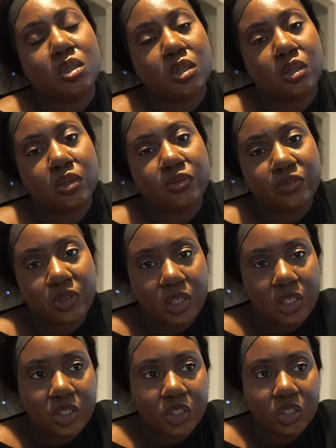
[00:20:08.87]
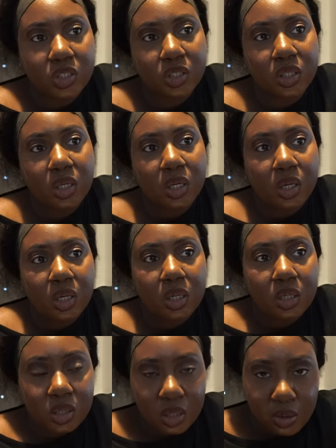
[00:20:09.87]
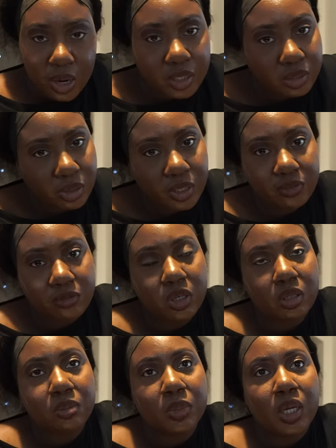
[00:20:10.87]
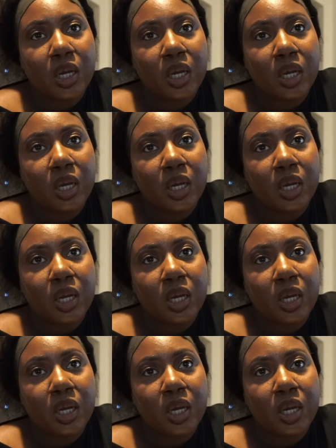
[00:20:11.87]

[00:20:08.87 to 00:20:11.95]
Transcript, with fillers: to finish, and to graduate from.